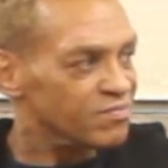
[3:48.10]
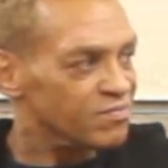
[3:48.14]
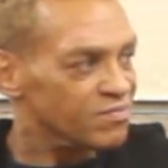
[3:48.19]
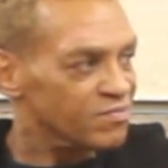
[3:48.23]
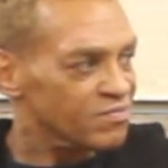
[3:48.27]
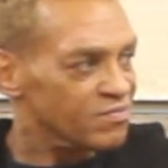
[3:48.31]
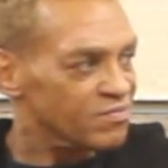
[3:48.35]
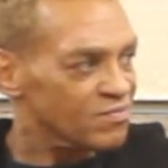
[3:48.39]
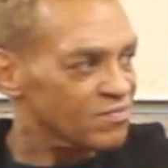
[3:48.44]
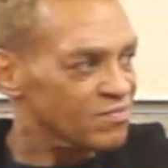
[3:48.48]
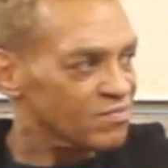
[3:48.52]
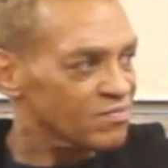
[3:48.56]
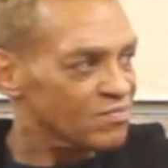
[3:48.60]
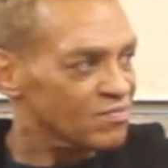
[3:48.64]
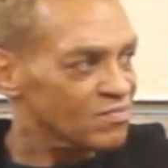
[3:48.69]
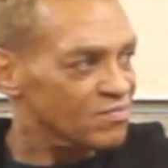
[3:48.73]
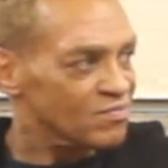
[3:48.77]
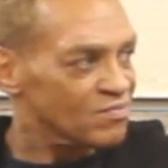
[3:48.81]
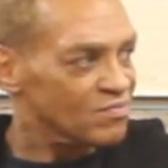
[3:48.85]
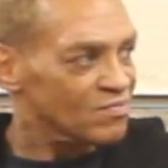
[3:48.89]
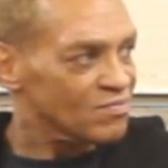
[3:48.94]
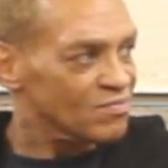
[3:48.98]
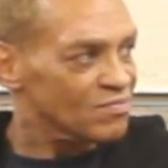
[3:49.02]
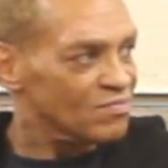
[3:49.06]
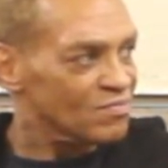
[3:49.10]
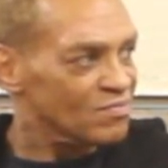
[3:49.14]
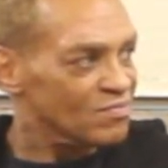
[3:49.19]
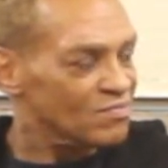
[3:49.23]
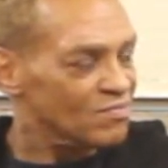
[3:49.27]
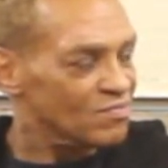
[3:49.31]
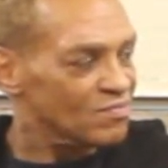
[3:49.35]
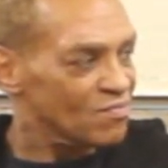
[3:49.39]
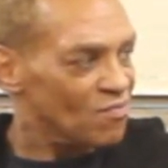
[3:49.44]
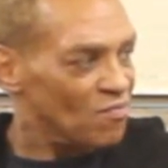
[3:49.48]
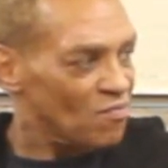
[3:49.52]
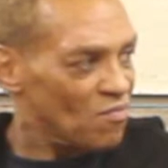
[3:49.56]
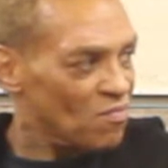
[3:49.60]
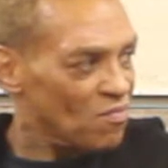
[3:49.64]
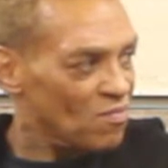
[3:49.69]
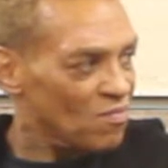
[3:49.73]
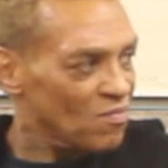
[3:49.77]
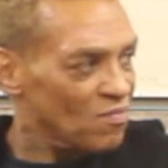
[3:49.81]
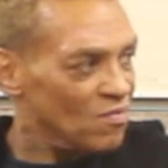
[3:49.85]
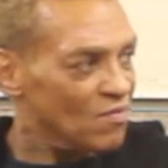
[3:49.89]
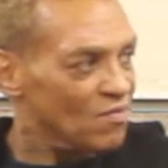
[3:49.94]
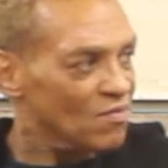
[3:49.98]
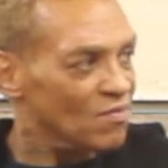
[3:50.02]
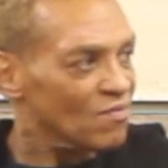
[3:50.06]

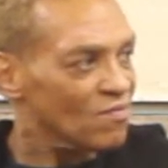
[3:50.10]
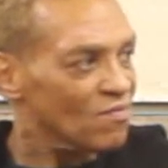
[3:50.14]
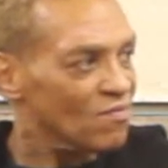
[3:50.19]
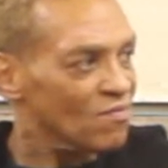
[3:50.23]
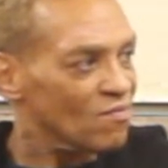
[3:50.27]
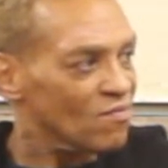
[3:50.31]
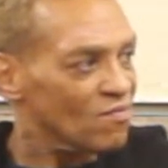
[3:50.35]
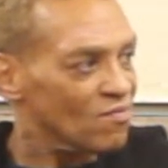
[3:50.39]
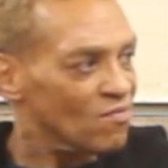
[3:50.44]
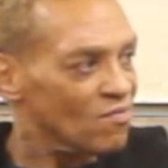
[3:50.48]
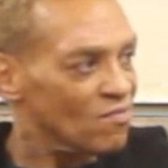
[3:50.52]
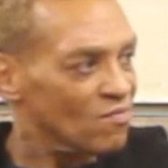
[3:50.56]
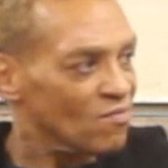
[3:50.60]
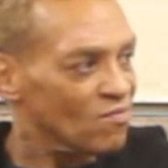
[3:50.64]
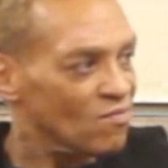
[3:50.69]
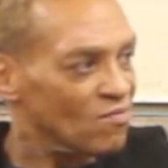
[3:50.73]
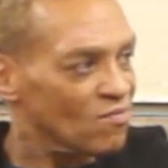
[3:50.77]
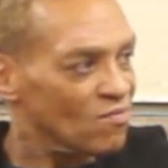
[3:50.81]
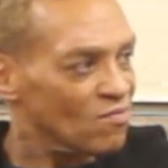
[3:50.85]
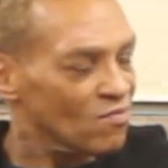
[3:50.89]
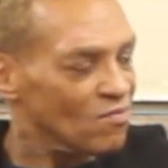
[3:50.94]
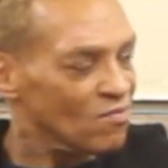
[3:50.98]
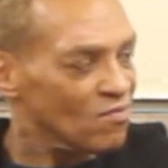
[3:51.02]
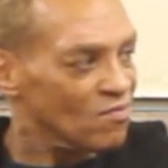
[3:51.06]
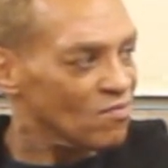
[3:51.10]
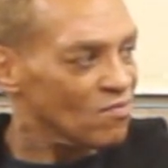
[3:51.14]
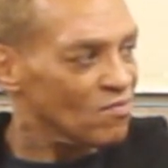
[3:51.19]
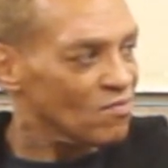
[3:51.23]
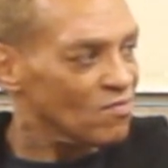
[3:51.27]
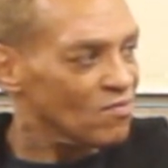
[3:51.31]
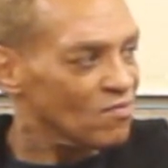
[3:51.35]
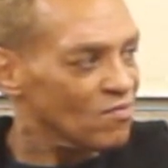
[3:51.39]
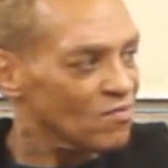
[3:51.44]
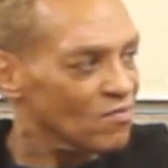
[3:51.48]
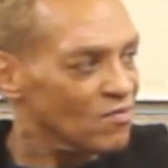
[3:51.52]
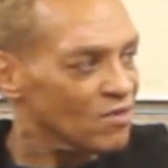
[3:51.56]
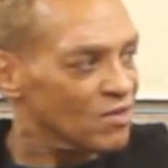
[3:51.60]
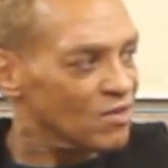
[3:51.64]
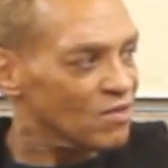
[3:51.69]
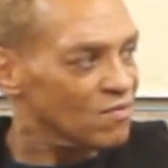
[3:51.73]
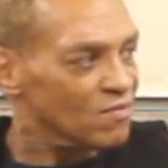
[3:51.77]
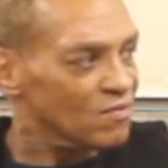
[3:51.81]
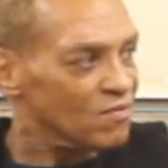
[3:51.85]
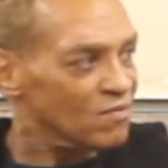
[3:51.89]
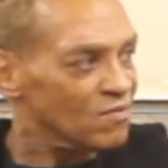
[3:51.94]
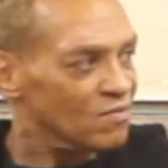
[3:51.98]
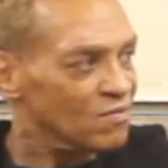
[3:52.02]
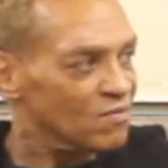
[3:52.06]

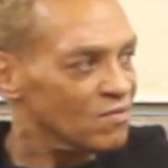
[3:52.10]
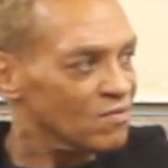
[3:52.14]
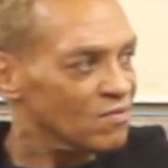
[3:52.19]
[no speech]